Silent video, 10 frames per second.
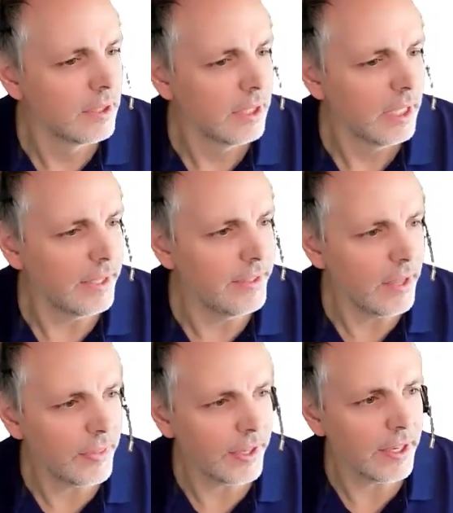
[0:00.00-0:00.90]
And
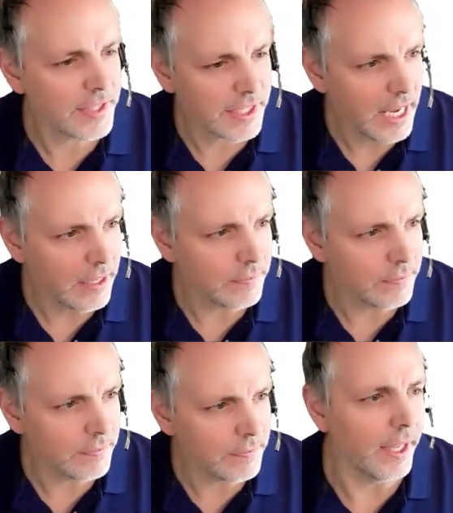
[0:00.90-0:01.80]
now that I've saved
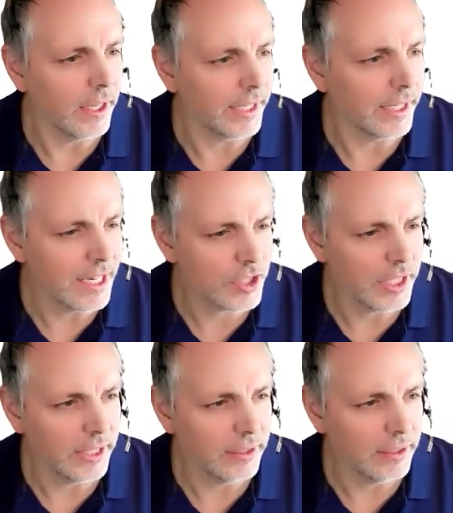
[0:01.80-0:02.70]
that, I can
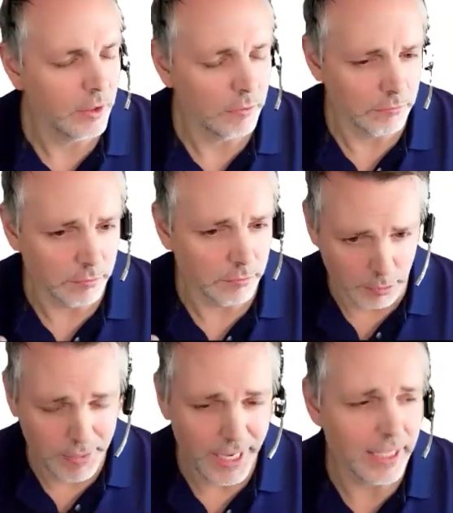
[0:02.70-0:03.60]
actually
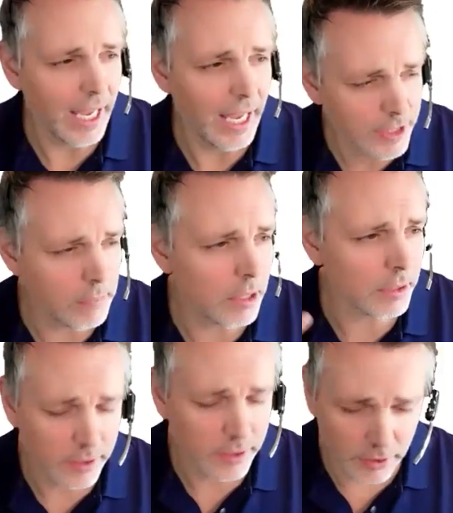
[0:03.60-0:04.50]
repeat every time I
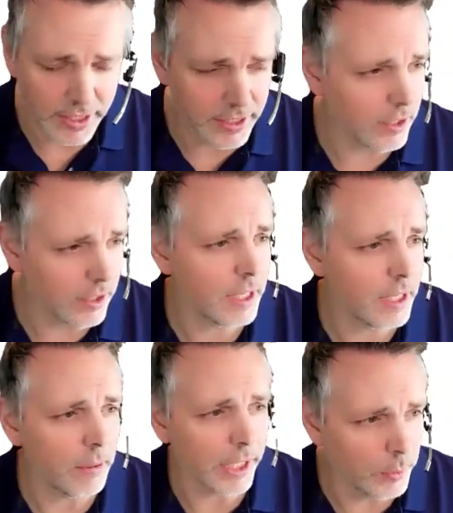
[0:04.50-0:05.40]
log into
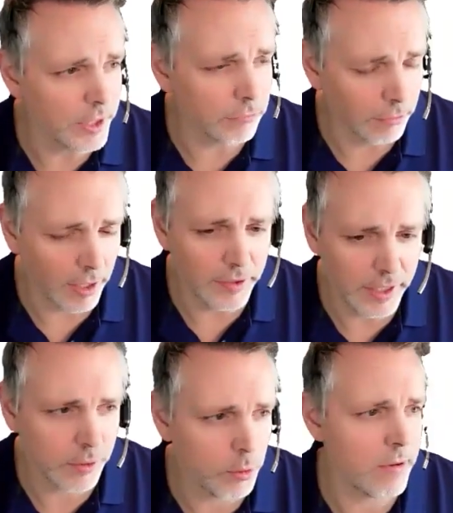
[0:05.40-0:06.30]
Dovetail. I can always run
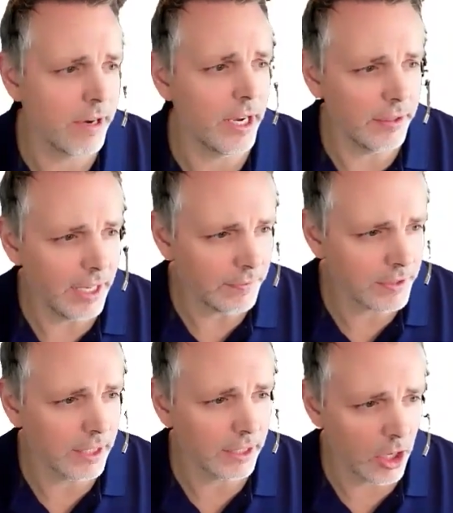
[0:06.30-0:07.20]
this query. I don't have
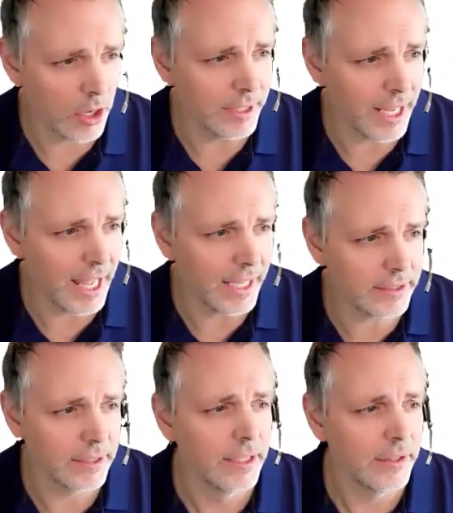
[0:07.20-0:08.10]
to go and
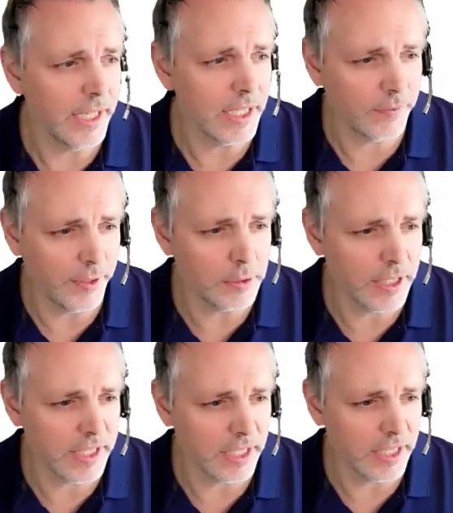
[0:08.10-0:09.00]
add these
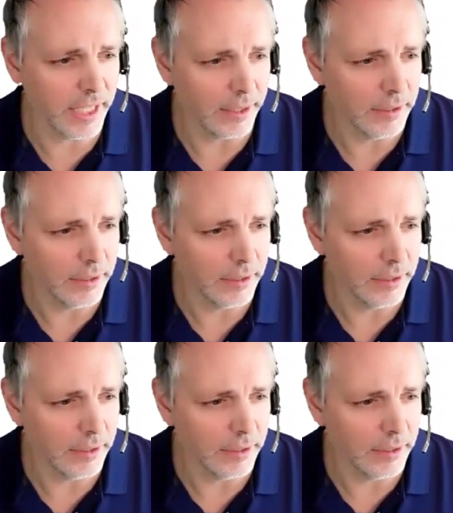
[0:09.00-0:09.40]
filters in again.